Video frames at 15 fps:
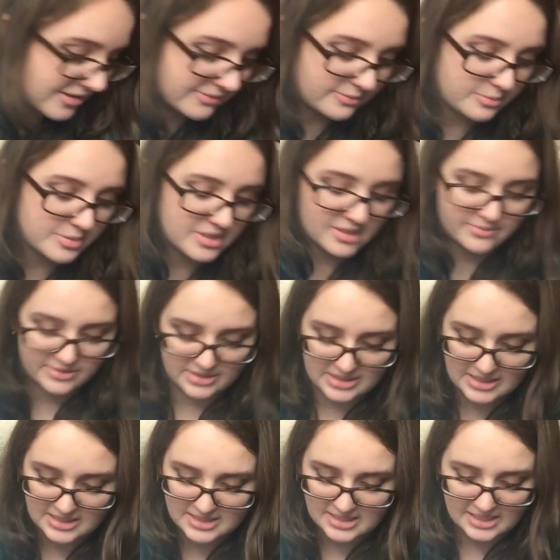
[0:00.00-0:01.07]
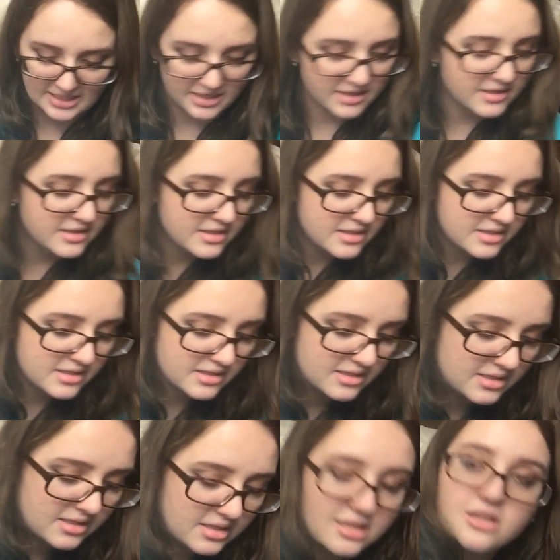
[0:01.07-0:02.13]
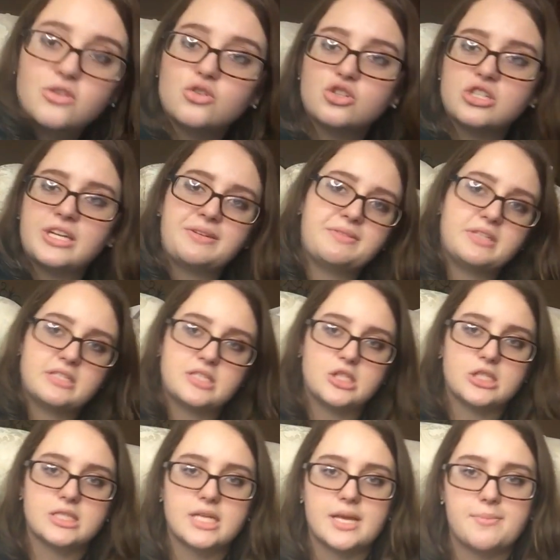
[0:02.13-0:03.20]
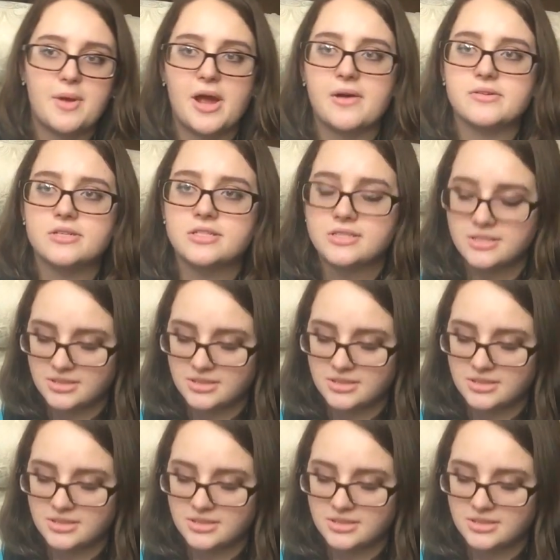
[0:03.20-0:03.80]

Alright, we'll put that one to the side. Little shavings just came out.